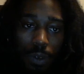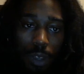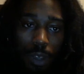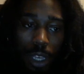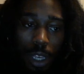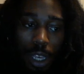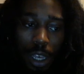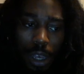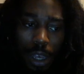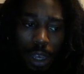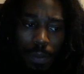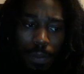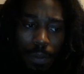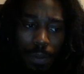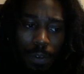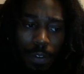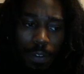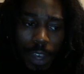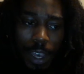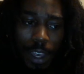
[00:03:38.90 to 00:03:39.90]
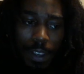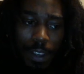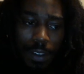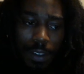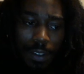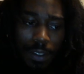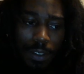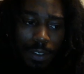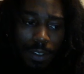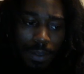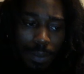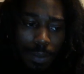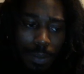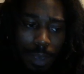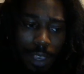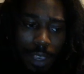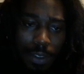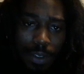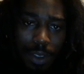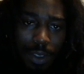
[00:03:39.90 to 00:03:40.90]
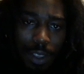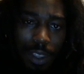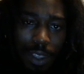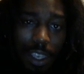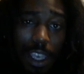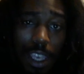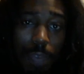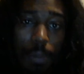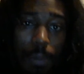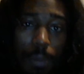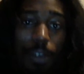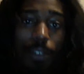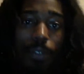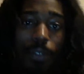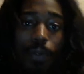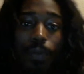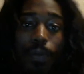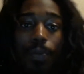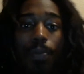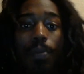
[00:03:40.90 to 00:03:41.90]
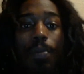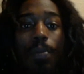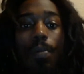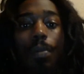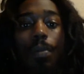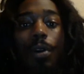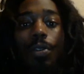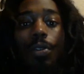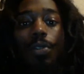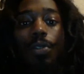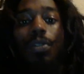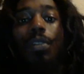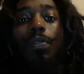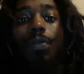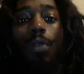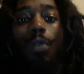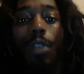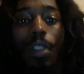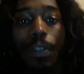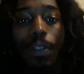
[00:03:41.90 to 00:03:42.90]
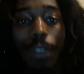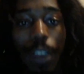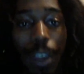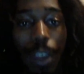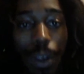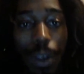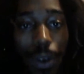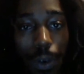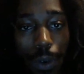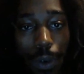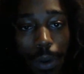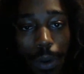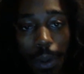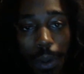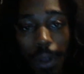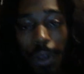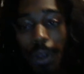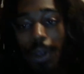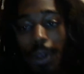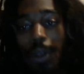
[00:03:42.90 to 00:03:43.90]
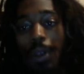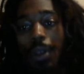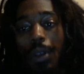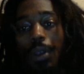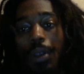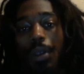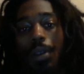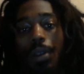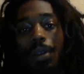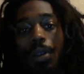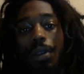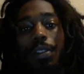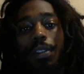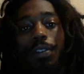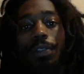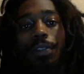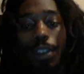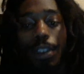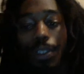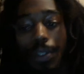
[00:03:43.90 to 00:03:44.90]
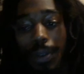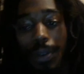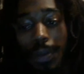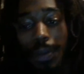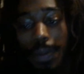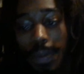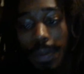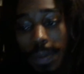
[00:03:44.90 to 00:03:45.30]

and provides basically the image mostly for the vehicle, the vessel.